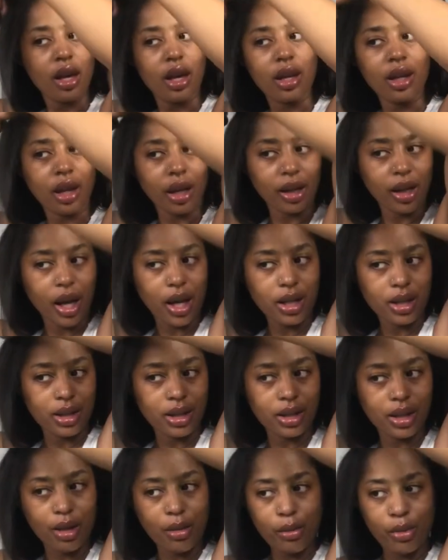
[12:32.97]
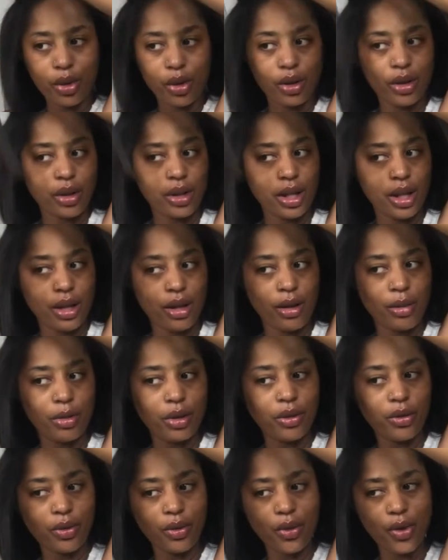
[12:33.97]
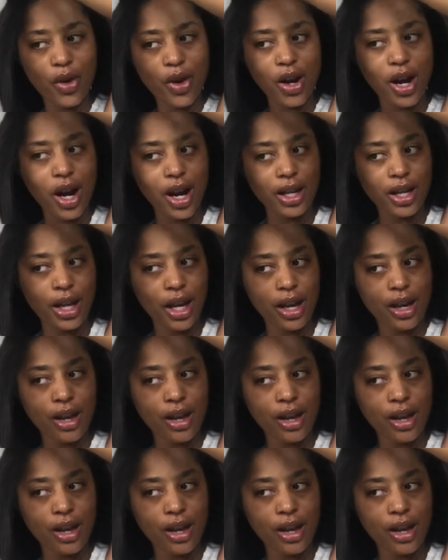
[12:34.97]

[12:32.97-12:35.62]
and I got his number, and before I